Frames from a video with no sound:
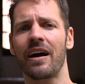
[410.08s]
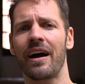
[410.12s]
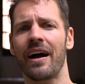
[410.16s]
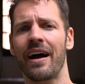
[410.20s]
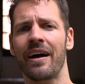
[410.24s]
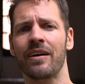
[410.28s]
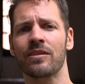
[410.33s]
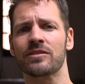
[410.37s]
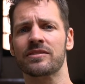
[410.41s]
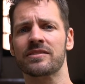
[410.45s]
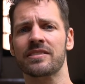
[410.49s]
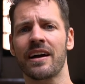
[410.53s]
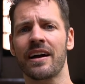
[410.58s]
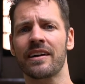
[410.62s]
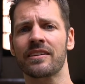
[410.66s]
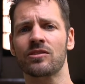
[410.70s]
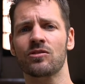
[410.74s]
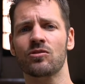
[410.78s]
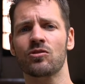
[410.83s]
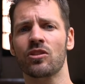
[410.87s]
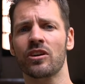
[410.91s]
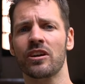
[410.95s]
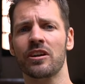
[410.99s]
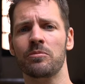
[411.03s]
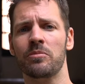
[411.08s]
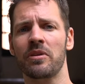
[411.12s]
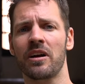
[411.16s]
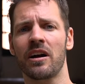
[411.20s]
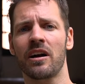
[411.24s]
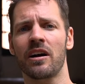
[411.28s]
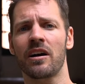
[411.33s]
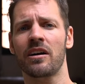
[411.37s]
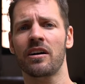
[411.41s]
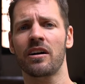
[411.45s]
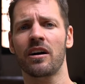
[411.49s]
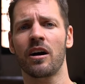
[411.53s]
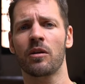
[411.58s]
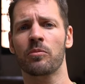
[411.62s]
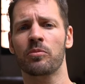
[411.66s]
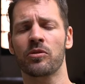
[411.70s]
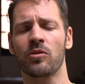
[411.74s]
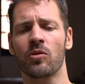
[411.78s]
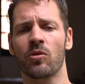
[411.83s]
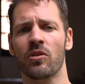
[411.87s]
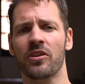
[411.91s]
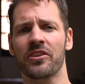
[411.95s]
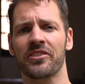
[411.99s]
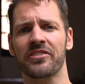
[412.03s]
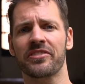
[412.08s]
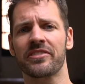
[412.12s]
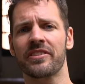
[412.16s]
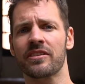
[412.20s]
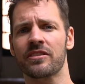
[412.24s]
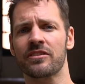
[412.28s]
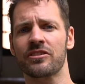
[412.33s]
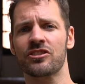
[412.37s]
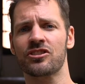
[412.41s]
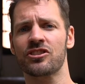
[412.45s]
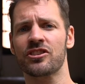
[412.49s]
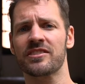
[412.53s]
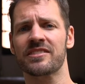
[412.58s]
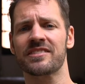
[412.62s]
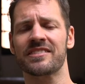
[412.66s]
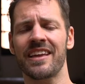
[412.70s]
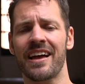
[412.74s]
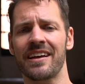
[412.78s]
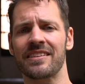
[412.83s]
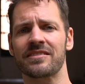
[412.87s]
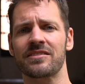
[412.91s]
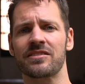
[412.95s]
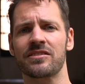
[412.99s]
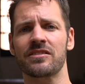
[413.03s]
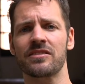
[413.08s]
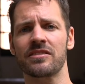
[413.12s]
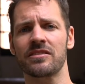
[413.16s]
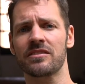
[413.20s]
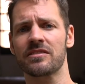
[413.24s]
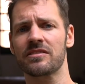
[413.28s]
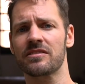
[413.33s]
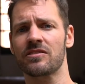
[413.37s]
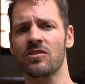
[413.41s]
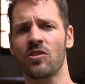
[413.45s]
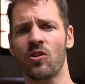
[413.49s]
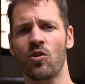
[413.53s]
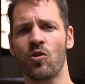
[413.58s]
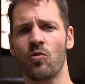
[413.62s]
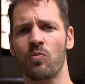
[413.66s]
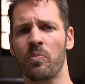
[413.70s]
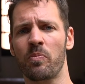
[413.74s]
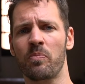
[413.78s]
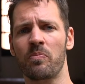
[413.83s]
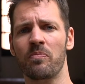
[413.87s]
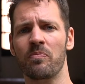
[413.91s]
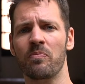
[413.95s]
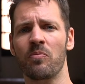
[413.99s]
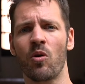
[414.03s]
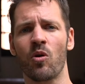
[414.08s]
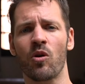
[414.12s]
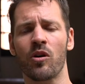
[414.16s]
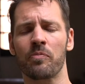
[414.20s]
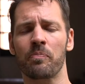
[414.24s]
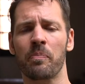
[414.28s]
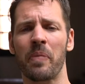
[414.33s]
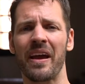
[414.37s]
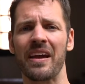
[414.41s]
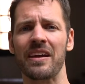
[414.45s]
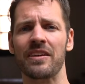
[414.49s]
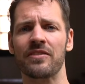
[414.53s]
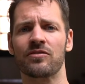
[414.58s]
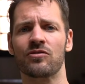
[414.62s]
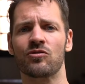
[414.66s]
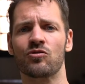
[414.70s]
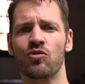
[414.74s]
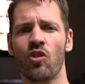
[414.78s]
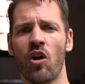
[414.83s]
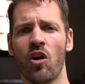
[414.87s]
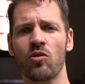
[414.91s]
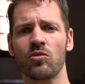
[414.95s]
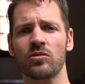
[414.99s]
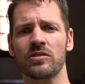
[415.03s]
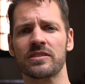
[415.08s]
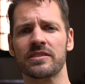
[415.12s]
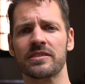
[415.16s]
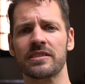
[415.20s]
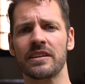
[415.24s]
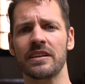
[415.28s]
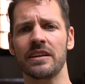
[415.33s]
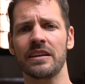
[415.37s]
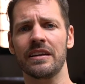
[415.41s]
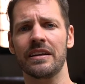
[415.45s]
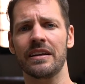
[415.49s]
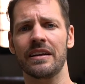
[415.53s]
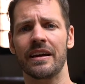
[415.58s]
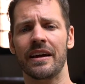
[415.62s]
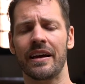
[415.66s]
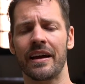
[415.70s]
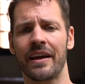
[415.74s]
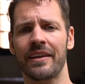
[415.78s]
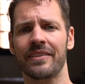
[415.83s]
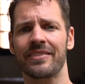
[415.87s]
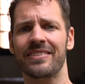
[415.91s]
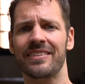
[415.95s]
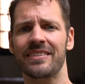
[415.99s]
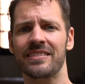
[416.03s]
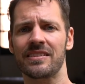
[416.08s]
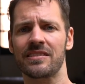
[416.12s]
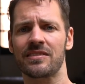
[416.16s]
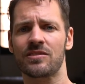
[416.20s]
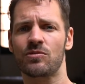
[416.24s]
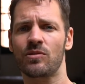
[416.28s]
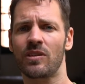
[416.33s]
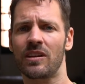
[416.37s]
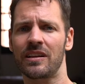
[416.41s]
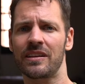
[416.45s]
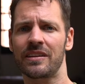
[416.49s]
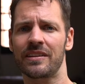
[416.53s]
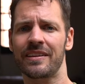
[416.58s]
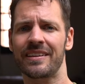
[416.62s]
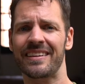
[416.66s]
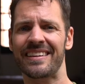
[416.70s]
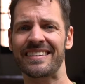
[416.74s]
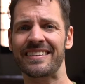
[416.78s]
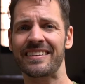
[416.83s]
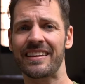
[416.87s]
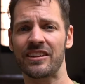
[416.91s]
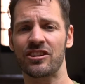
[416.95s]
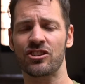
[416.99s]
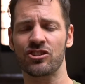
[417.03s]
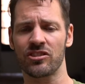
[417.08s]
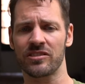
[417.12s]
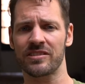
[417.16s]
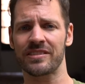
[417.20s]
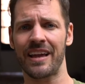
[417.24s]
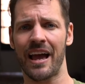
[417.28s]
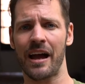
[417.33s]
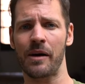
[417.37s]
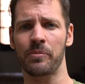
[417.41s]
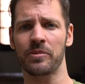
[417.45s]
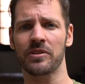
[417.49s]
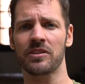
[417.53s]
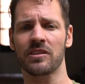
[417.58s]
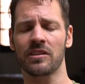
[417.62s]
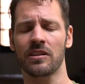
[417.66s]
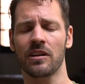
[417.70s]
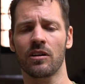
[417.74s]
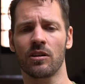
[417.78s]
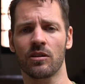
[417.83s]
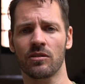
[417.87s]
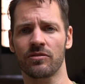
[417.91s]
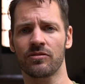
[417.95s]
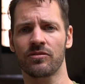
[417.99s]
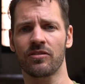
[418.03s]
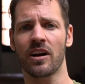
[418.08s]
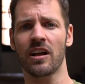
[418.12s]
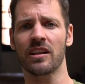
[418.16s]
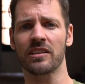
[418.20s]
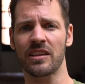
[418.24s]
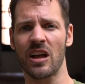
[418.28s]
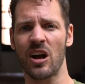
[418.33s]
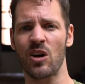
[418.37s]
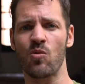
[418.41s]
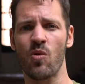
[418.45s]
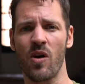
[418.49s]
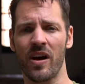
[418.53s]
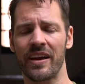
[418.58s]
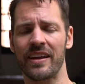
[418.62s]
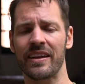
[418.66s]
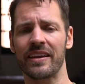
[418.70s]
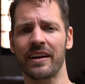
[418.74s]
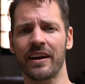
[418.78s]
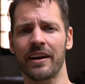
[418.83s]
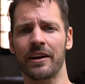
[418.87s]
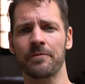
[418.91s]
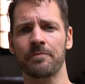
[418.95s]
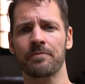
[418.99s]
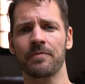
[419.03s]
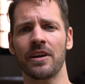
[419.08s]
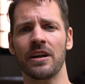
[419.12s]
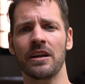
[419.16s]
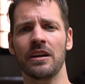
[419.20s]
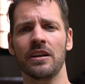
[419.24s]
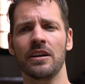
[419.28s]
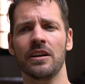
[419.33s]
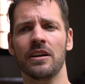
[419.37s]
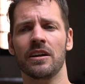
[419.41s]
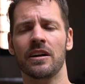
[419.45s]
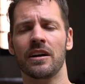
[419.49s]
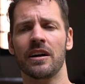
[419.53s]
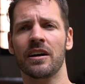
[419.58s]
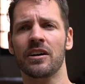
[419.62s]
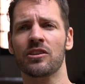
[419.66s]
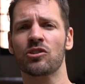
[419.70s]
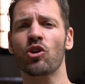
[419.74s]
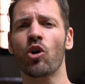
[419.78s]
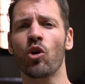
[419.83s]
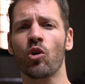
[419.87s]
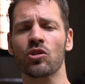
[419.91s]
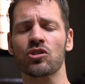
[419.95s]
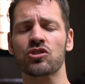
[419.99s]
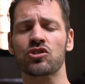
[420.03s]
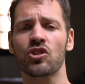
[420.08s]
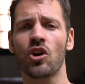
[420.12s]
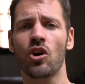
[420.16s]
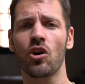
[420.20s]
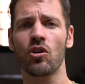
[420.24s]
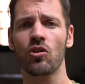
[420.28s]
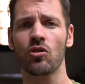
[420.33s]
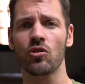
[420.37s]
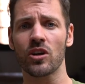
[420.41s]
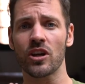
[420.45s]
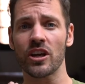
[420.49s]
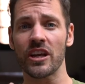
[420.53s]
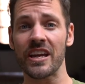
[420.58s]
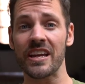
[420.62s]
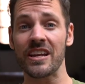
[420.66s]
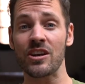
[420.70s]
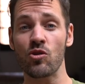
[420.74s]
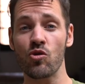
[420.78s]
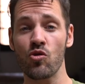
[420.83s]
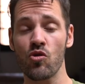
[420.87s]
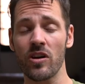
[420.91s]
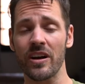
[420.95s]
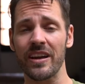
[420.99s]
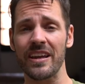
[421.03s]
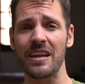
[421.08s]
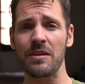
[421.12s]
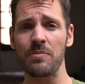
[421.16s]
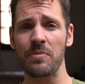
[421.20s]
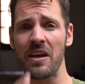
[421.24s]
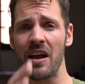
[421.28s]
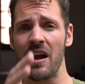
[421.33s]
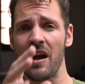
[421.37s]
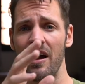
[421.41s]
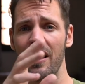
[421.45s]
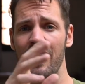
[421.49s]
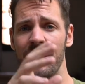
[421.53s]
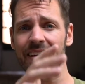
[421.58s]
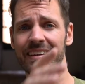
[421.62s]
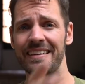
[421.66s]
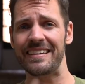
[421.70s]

outside Uribia, up north, there's just desert, no more paved roads, and this is really the indigenous capital of Alta Guajira. And also in Uribia,